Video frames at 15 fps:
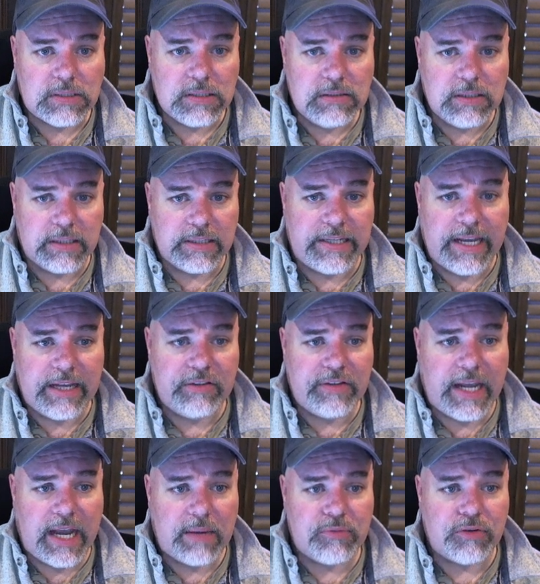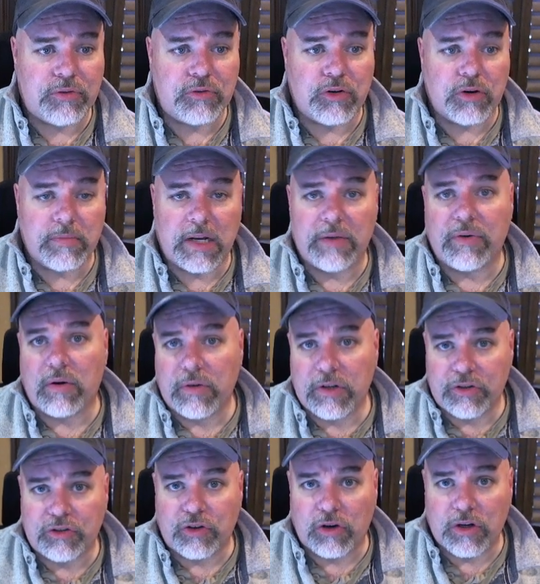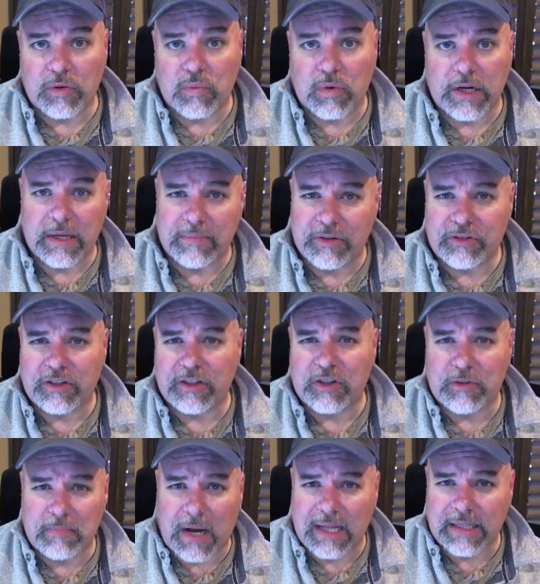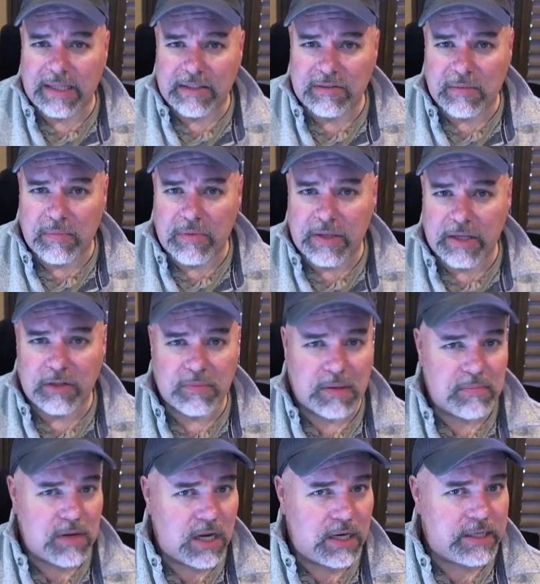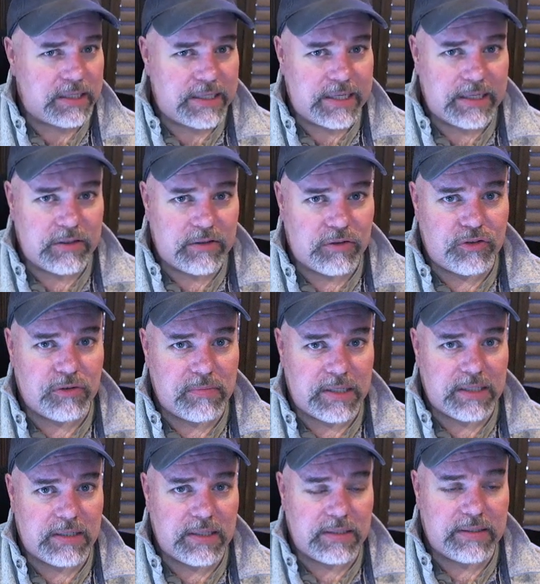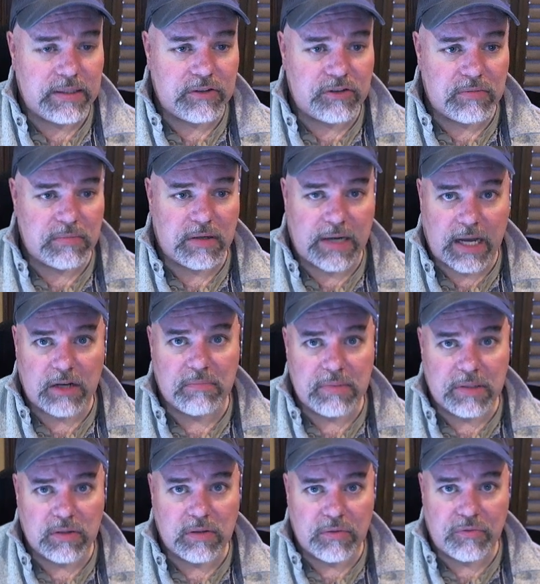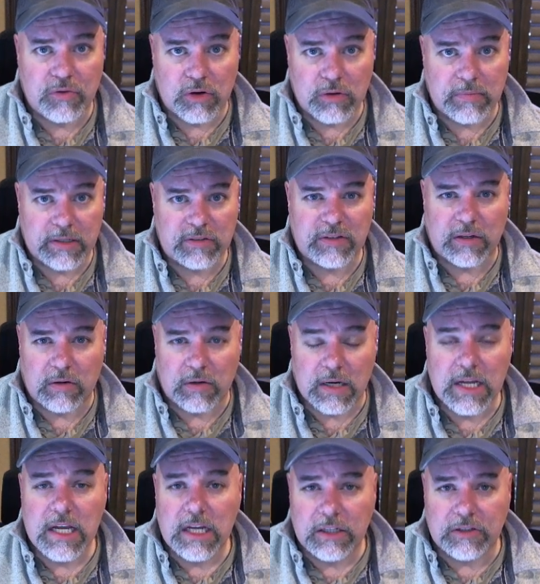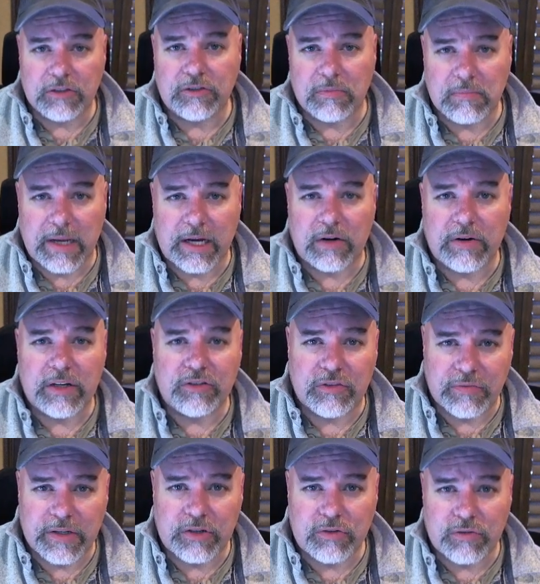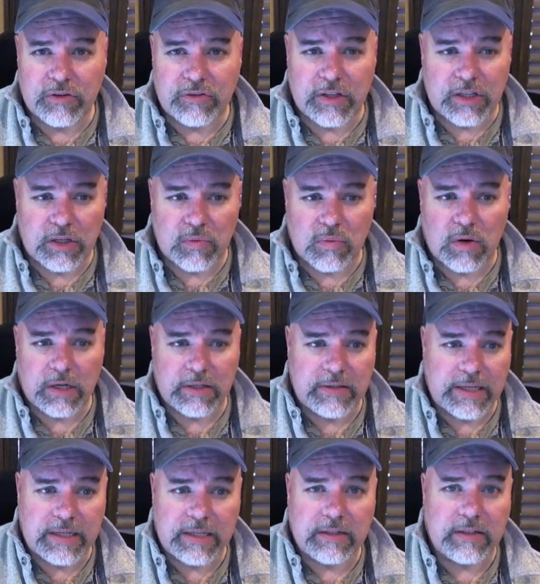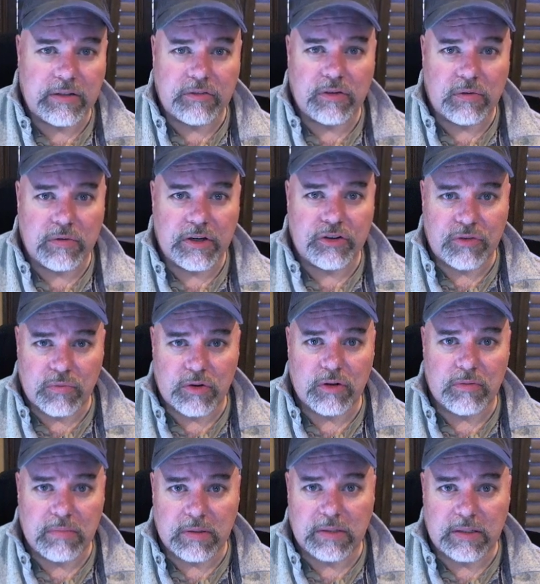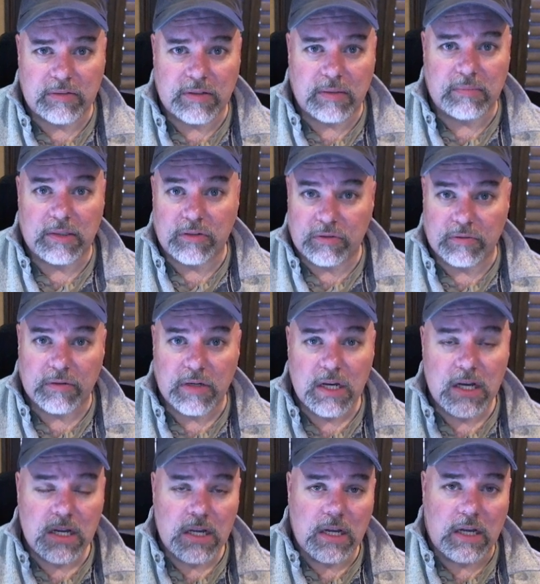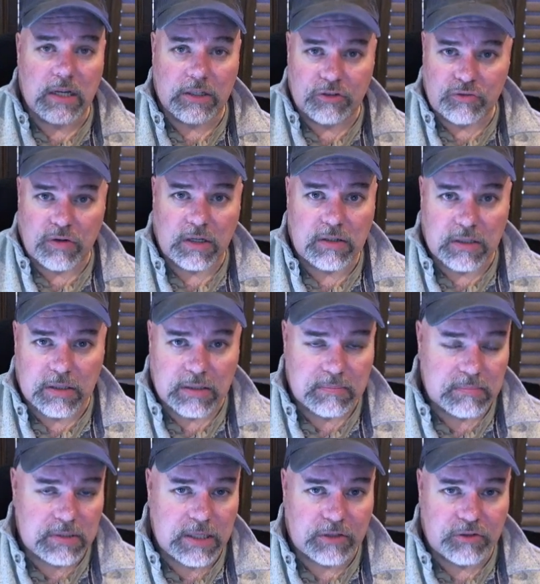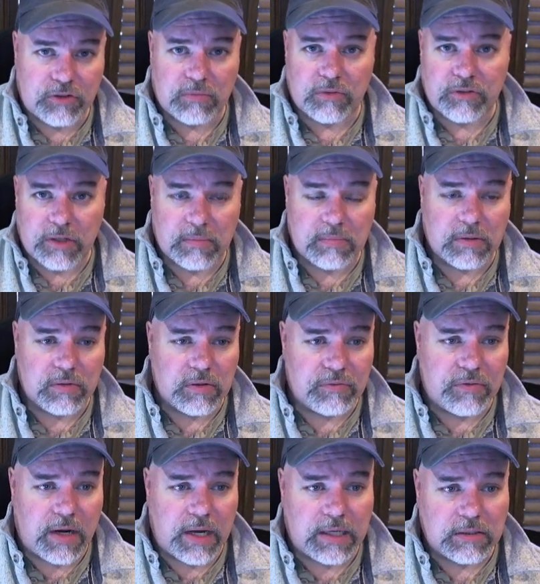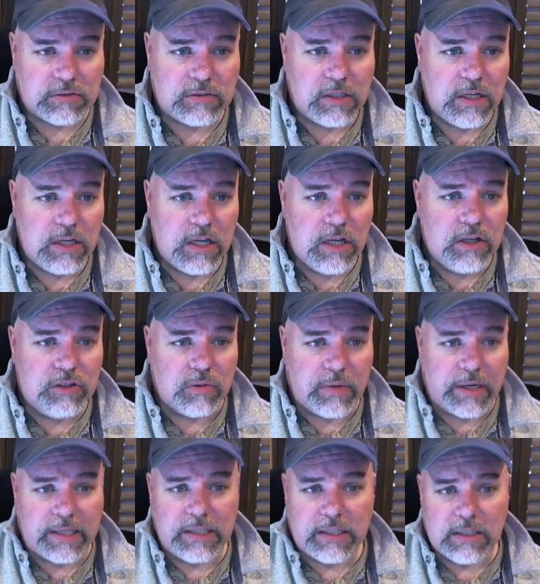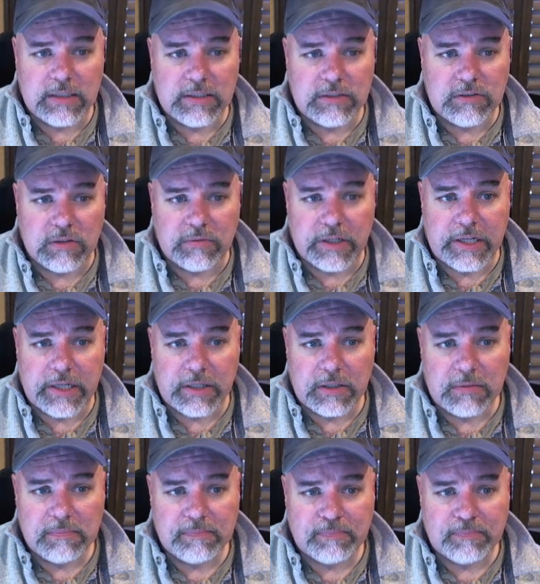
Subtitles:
to the case capture form, and I've already started one. I'm just going to spotlight some things, but I'm not going to get into too many details about how to build the form, etc. Just some areas of interest that you want to take into consideration when you're building something to instruct customers to upload their files. So when I click on this over here,